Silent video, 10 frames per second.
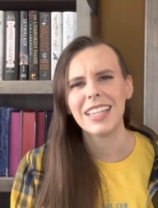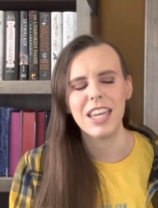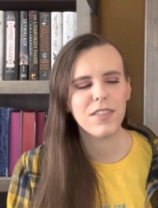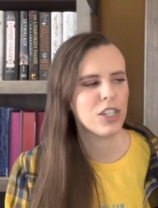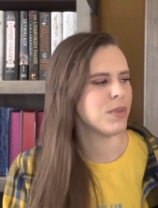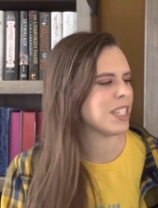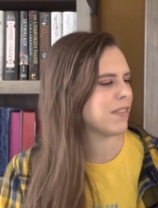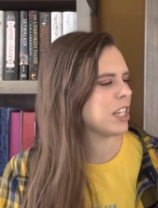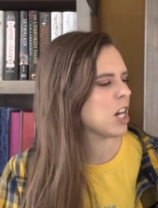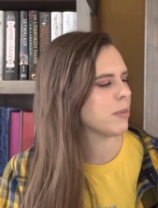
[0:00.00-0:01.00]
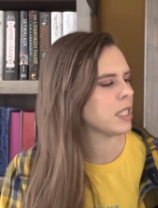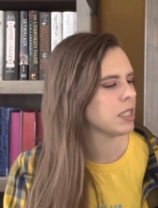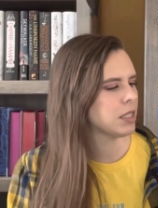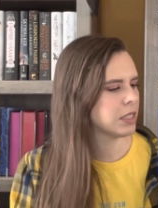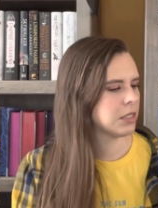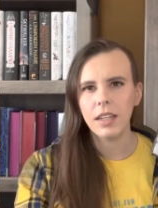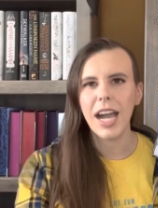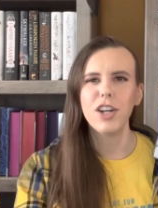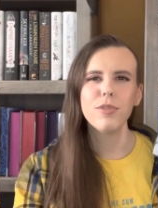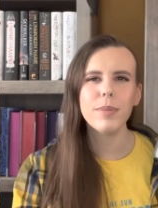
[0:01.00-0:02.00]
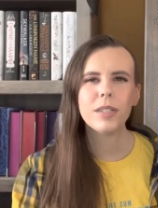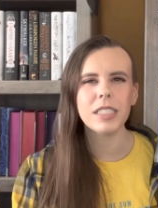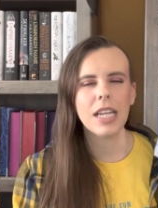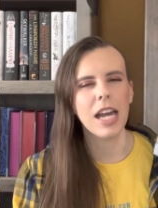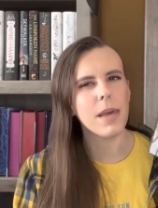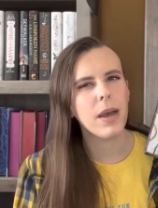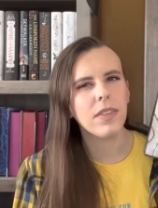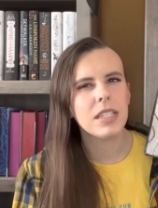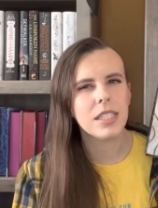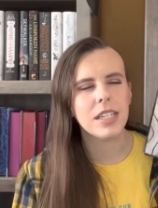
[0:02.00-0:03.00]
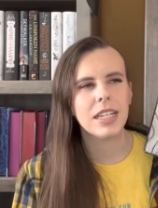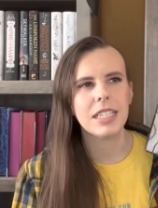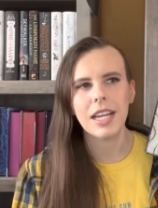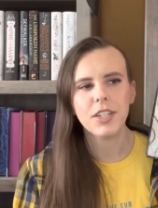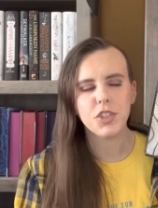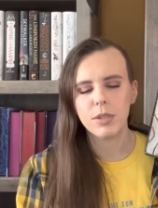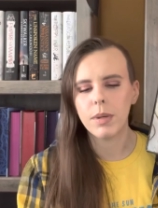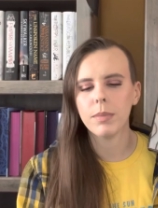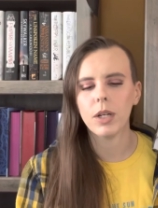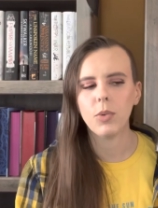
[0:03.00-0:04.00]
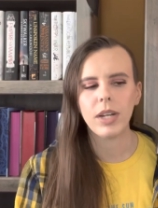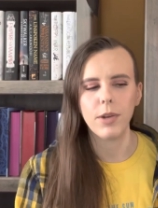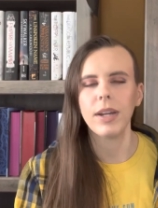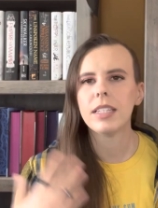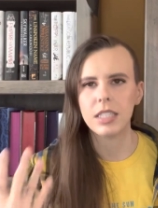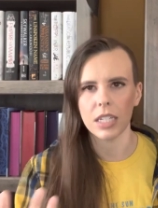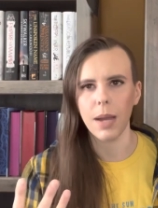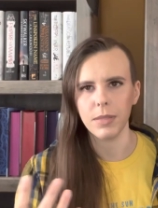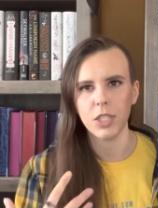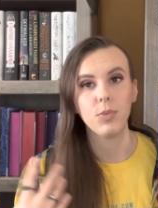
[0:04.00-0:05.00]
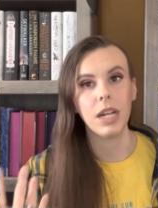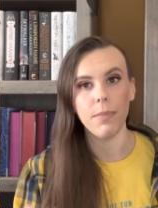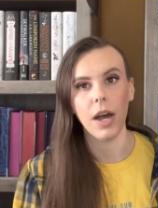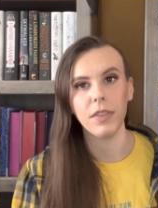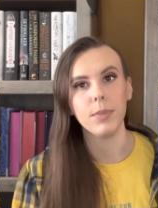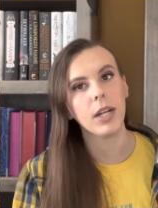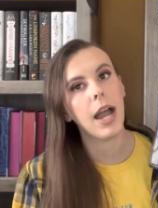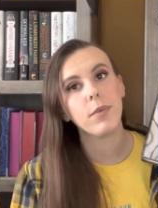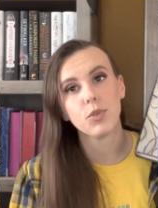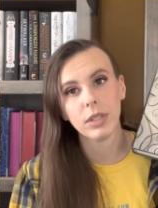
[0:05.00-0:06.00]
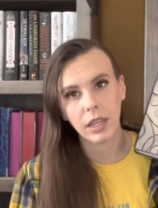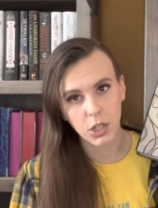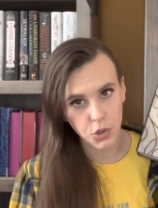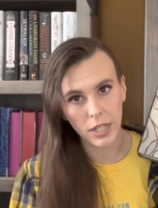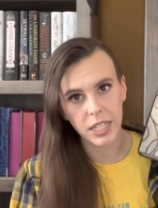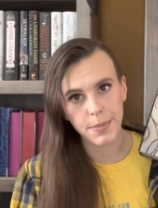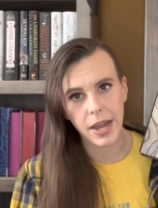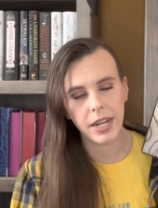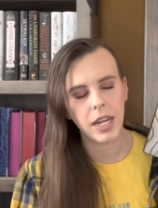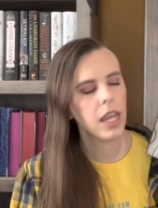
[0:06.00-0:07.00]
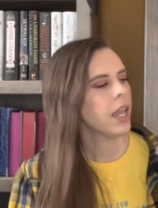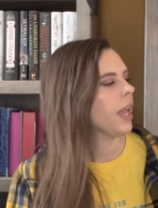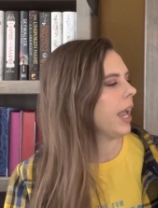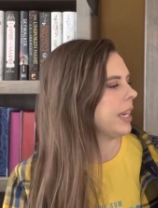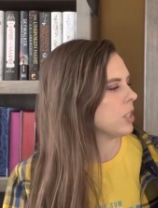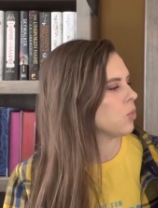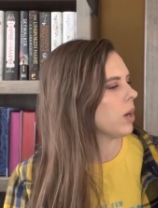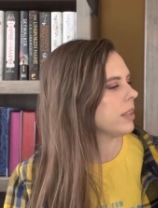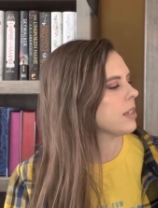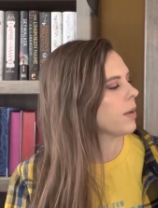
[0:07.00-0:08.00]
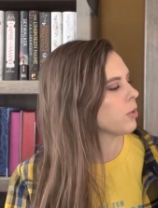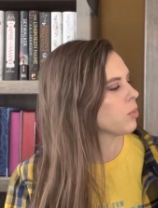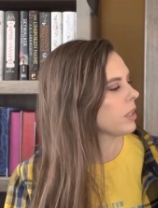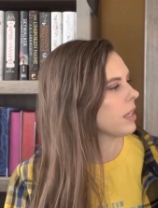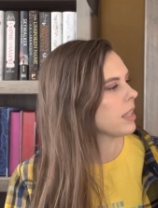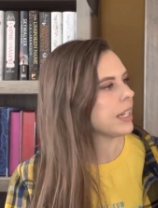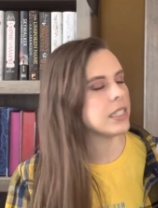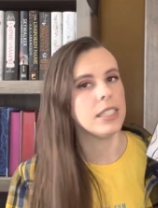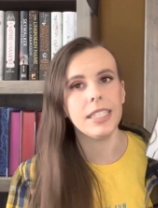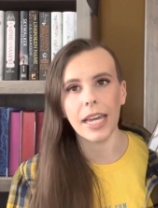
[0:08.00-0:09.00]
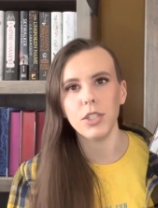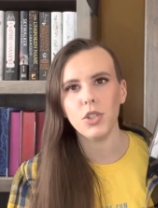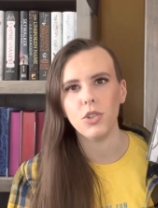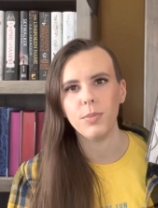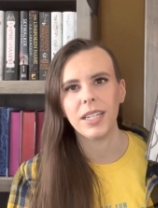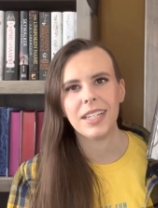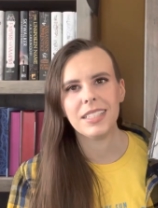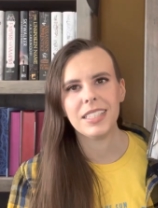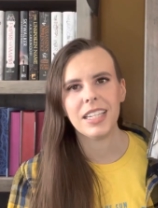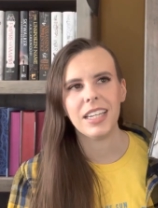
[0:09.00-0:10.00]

Give it to me, Stephanie Garber. I don't remember a ton about this series. I just remember when I read the synopsis when I bought the book, I was really intrigued about it. And it's one that I would really like to get to, because